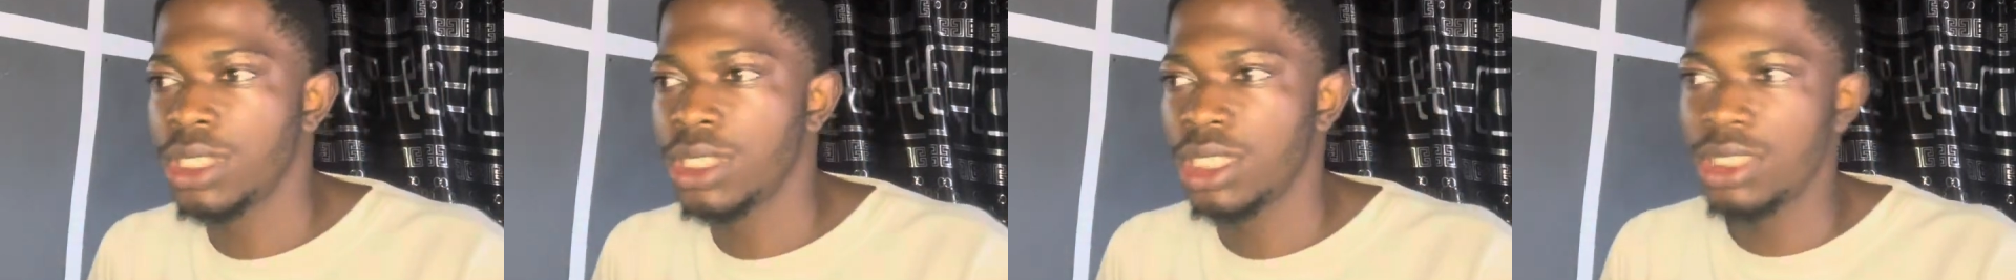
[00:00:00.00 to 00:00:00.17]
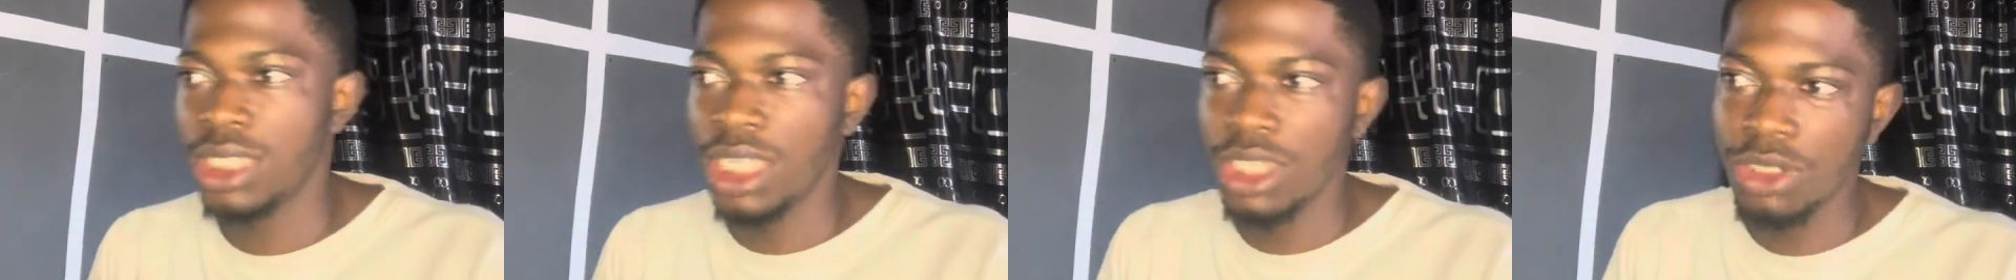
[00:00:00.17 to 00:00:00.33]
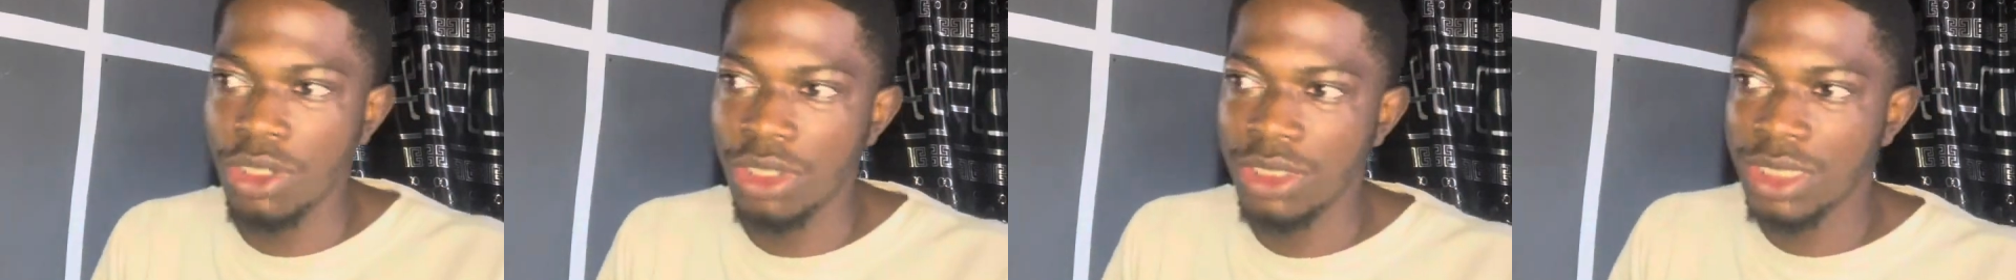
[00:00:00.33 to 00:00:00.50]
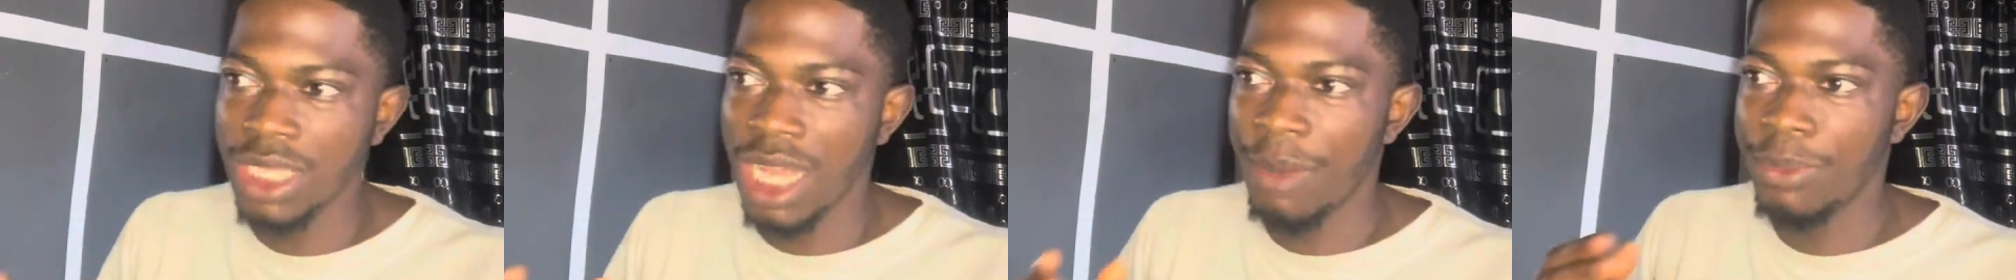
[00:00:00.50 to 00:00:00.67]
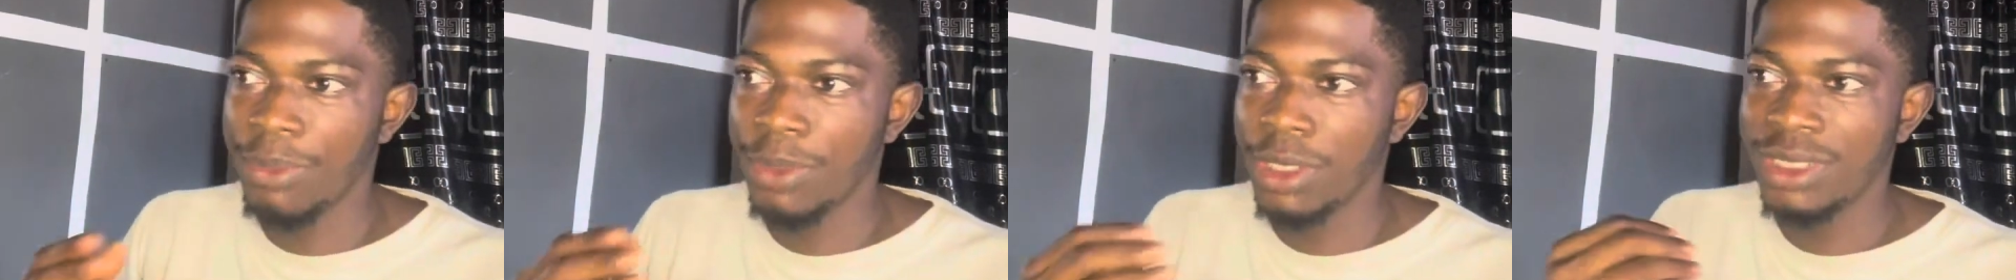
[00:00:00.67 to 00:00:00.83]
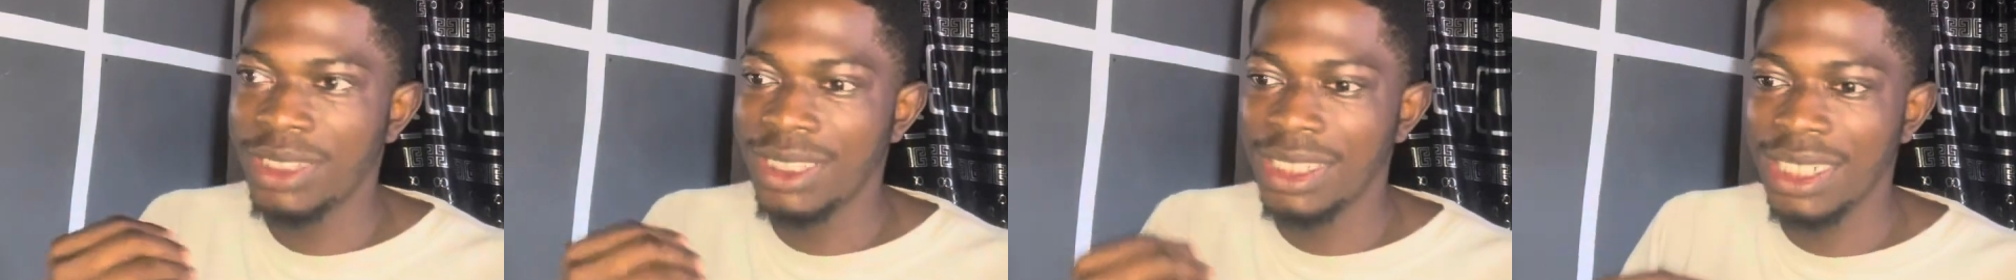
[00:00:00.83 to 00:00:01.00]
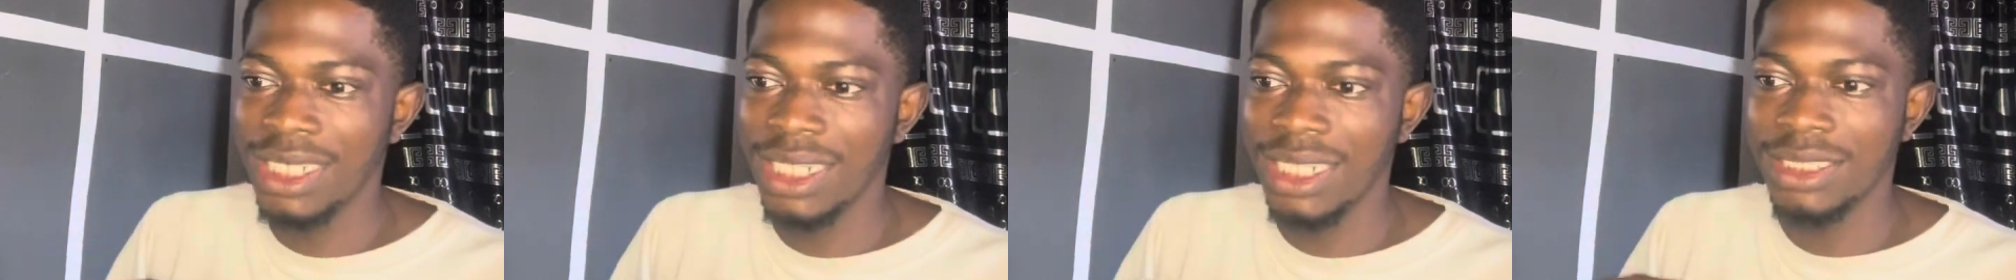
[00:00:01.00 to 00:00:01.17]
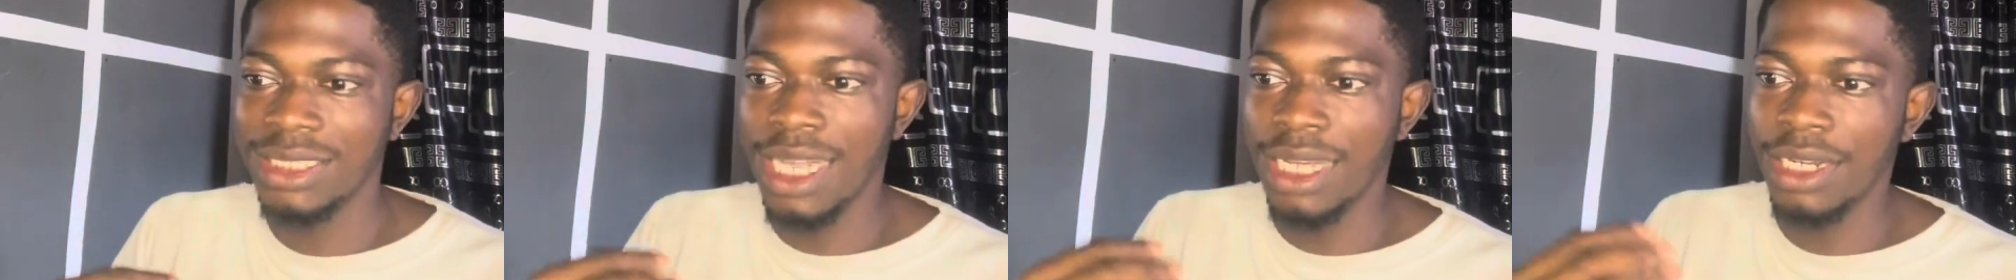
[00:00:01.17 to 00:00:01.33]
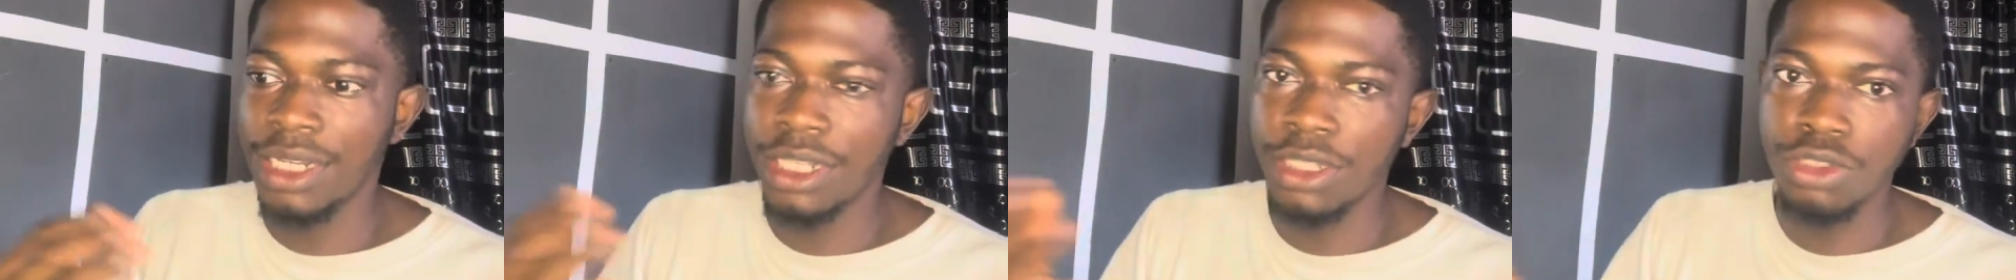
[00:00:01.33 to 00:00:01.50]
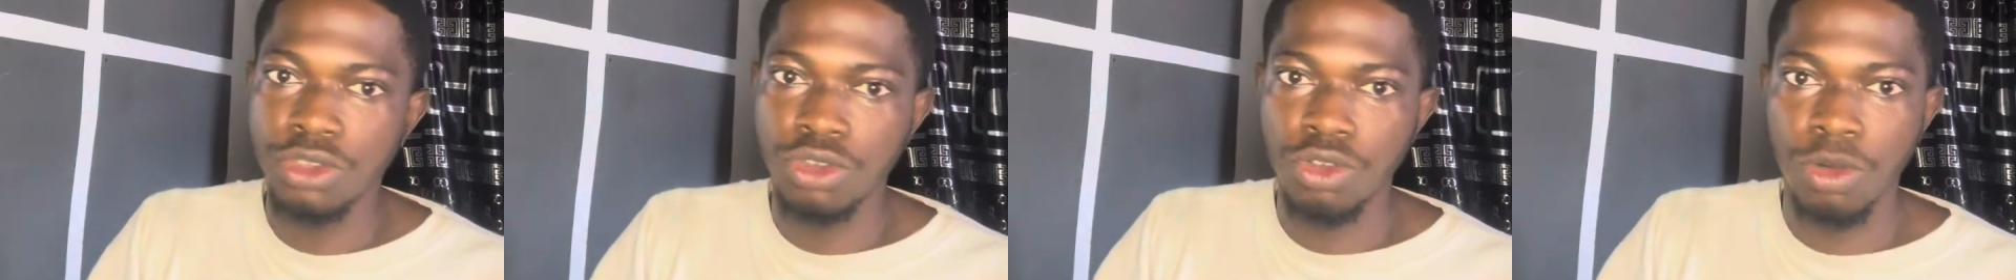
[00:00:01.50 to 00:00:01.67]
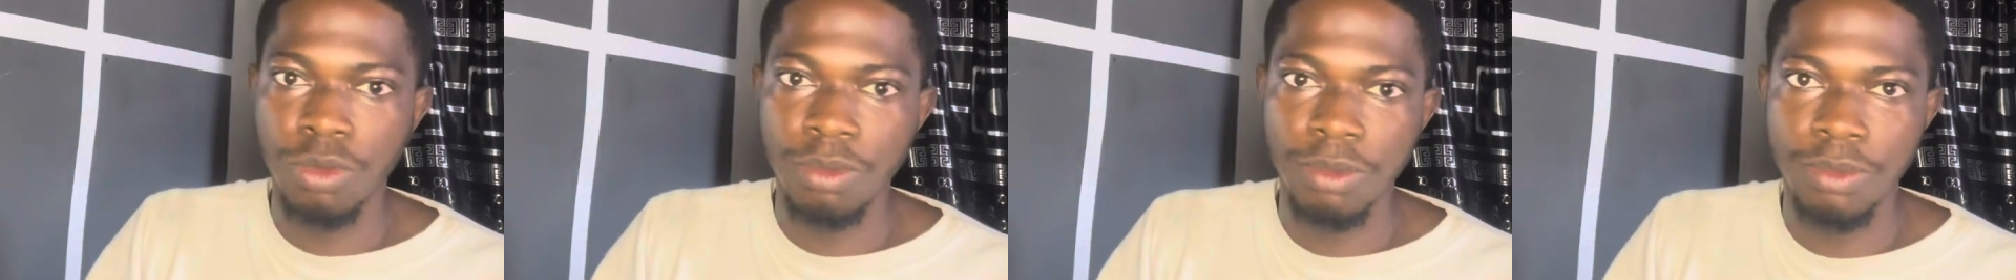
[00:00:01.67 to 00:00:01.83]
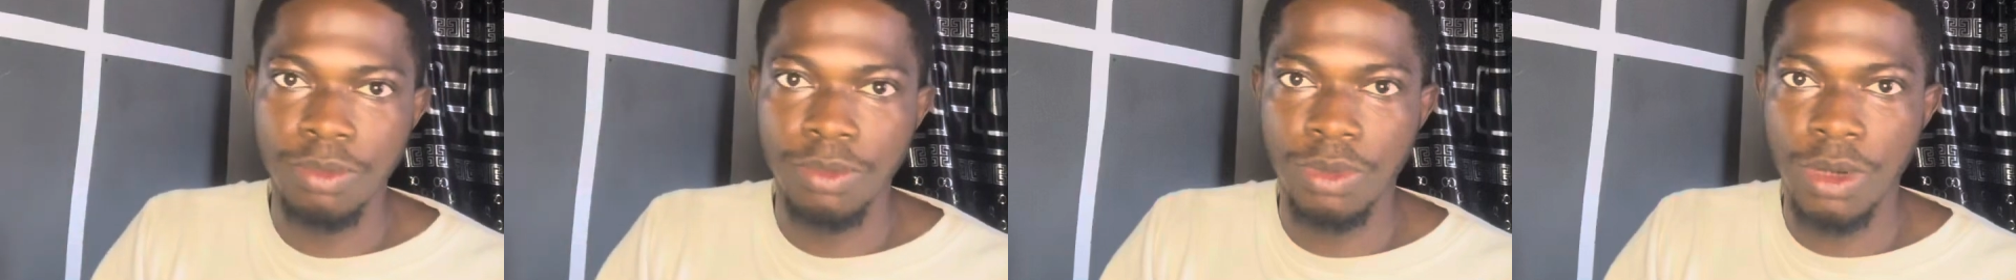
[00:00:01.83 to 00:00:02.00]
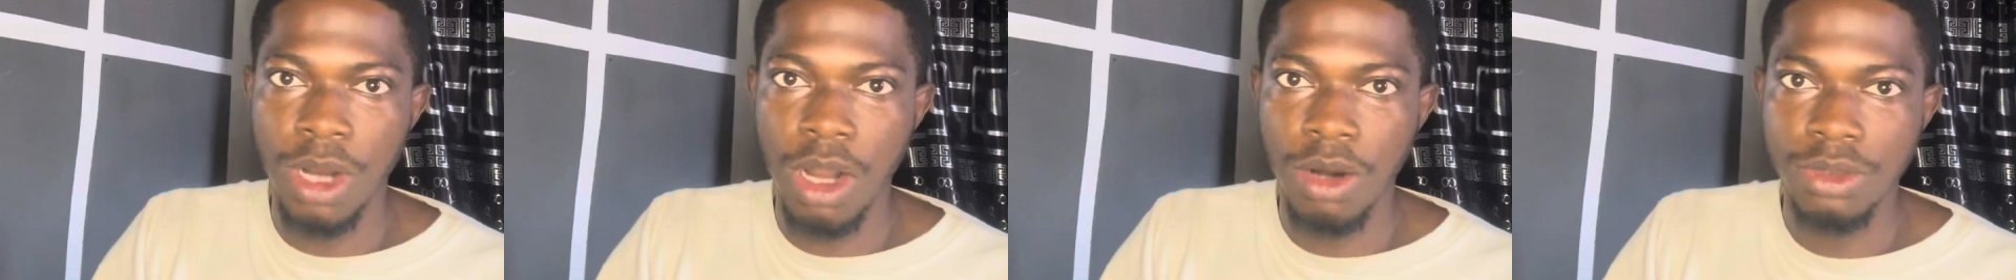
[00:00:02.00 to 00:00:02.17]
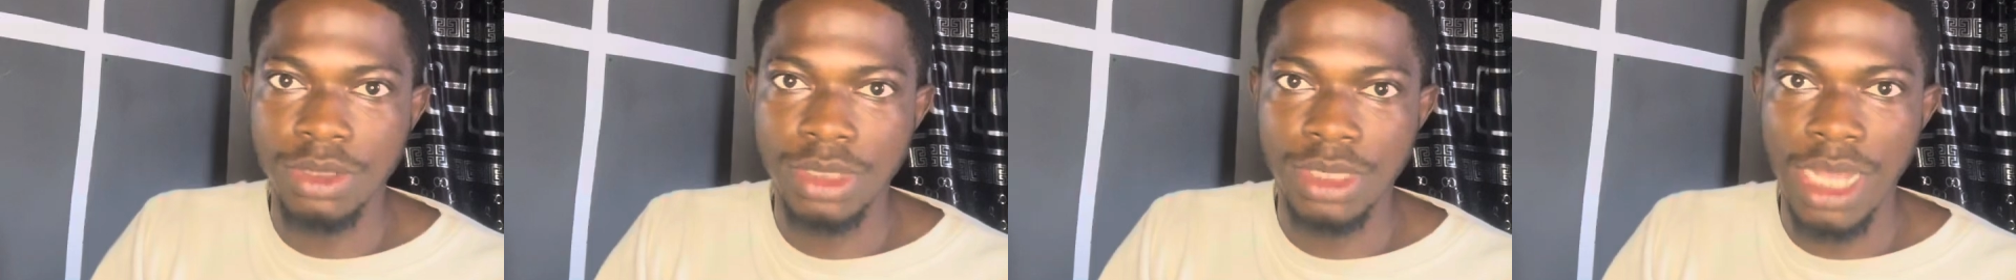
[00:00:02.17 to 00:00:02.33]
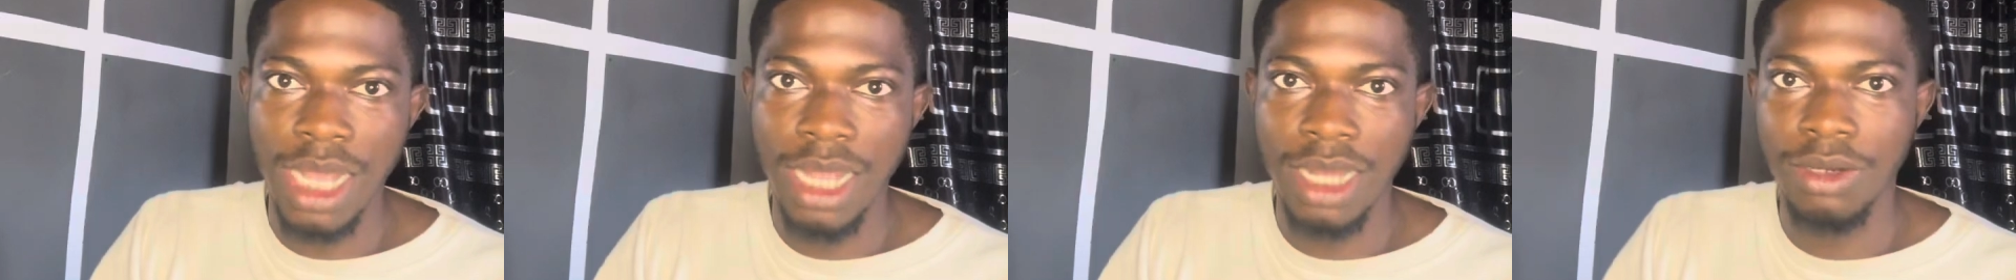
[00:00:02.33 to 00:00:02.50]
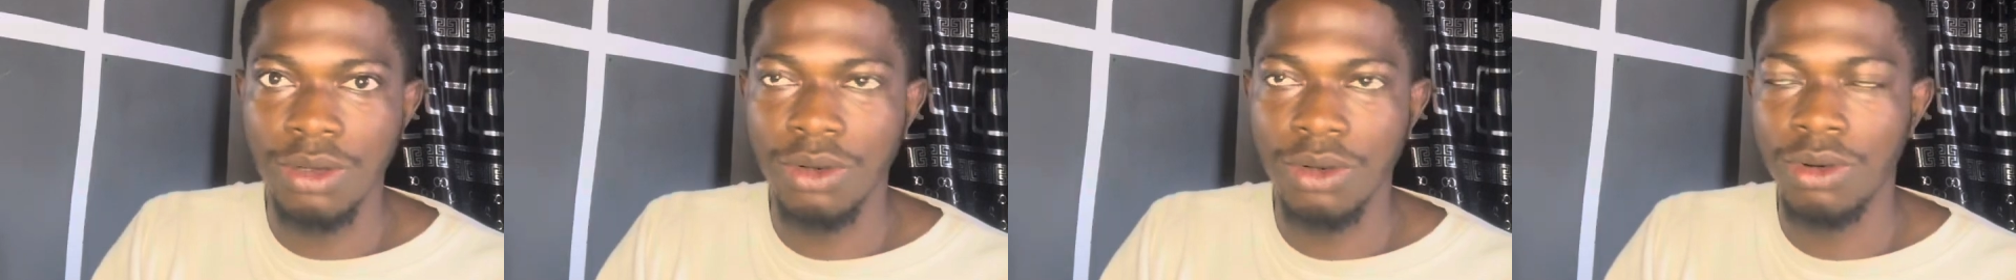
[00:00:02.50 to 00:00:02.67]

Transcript: Extensions can be seen inside the Chrome browser,